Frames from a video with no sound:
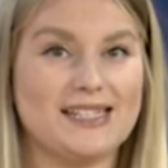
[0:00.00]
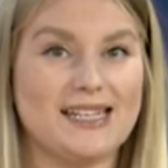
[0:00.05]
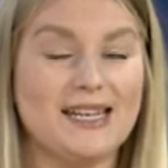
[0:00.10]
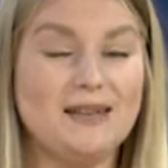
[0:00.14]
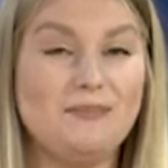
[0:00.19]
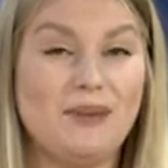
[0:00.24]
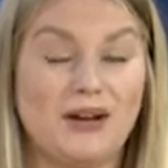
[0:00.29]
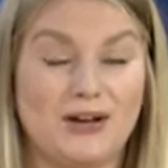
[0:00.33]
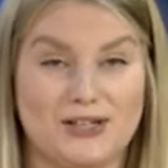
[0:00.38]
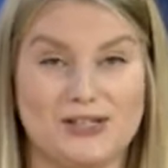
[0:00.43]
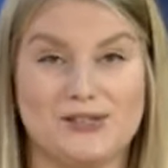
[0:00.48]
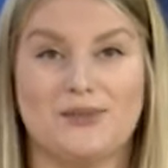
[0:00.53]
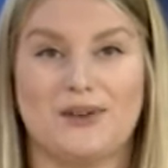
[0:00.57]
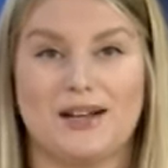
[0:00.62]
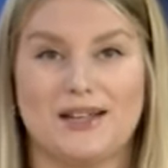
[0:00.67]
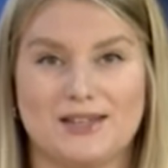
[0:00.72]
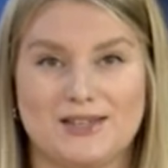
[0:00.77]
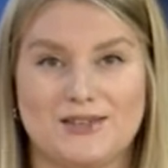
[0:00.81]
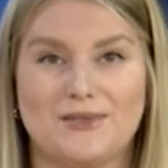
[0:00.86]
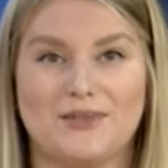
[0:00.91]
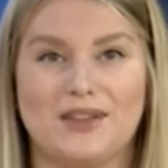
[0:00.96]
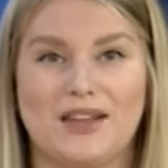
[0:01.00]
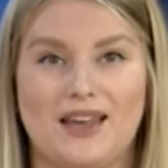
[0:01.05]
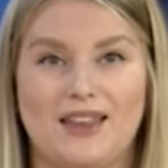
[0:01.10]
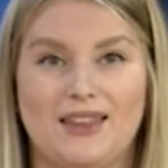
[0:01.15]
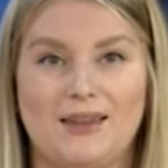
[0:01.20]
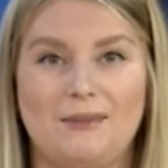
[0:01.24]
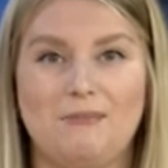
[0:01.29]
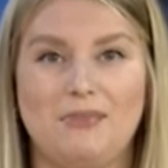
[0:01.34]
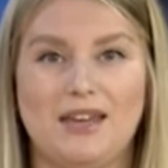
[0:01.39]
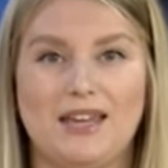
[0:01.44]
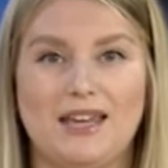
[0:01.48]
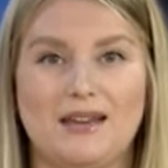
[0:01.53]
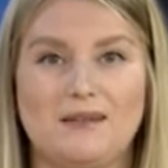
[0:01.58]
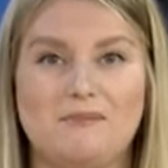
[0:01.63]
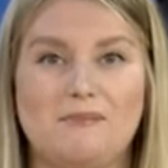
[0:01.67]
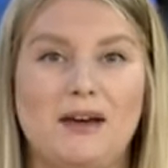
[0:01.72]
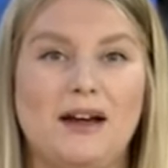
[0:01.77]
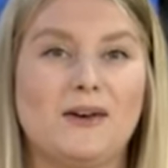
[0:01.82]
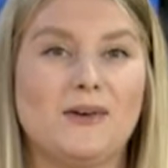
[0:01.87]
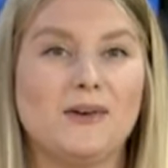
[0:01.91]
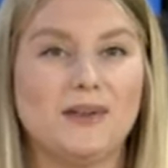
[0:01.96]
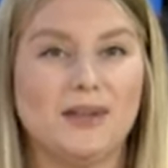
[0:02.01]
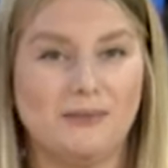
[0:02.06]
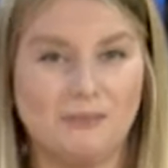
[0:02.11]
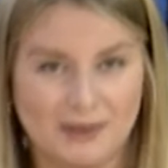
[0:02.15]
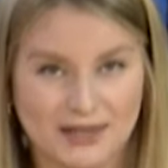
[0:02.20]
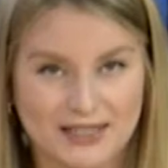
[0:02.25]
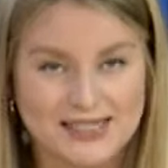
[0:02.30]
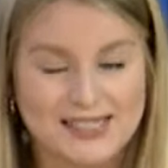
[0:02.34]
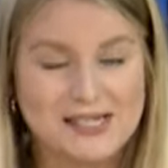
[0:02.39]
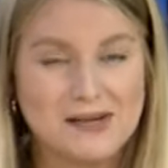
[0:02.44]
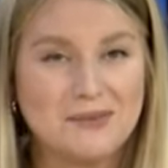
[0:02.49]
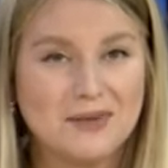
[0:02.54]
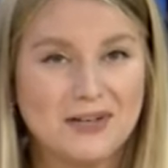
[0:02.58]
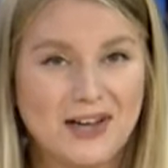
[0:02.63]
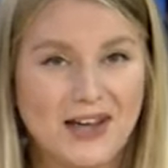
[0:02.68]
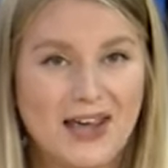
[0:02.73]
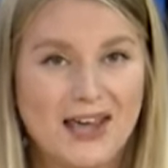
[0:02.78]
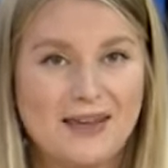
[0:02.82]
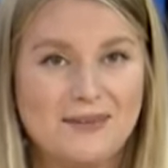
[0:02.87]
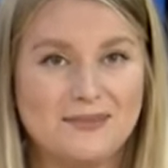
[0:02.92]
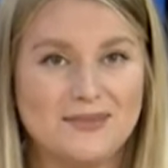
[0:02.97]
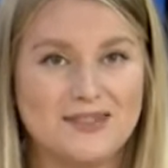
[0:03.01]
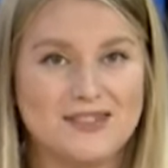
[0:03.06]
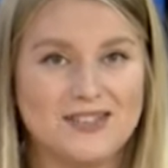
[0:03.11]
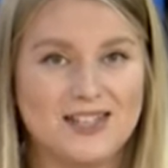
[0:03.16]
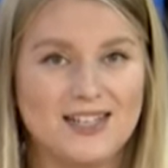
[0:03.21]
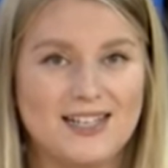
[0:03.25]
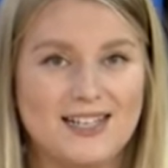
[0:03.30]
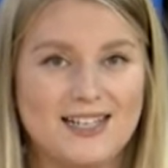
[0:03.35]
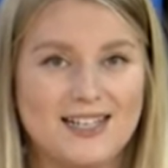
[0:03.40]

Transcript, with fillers: in Paris, France, for the Olympic and Paralympic Summer Games.